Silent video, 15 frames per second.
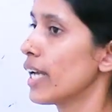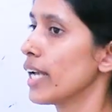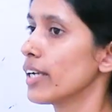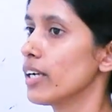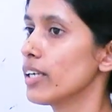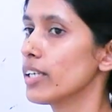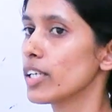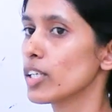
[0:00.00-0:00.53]

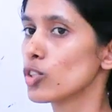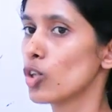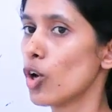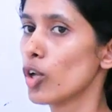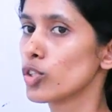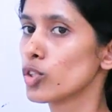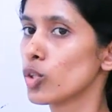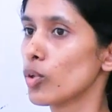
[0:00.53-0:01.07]
layer is
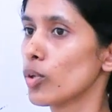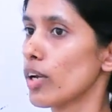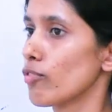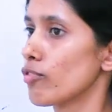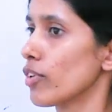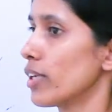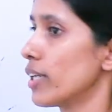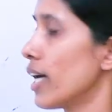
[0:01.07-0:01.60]
also
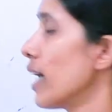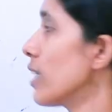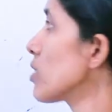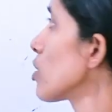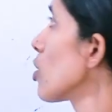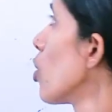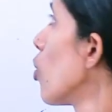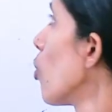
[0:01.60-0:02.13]
referred
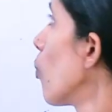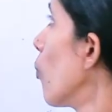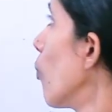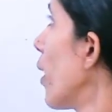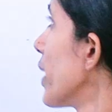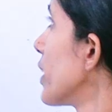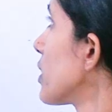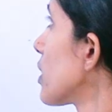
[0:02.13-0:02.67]
as
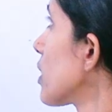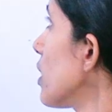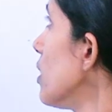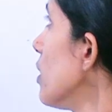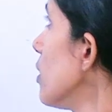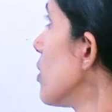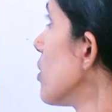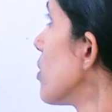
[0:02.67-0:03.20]

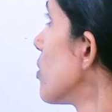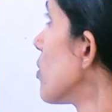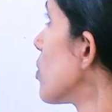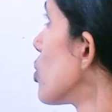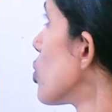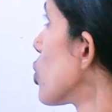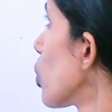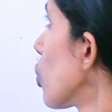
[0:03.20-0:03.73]
ventral
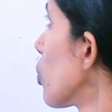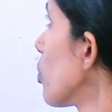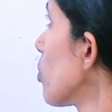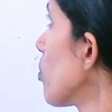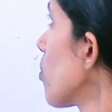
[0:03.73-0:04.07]
zone.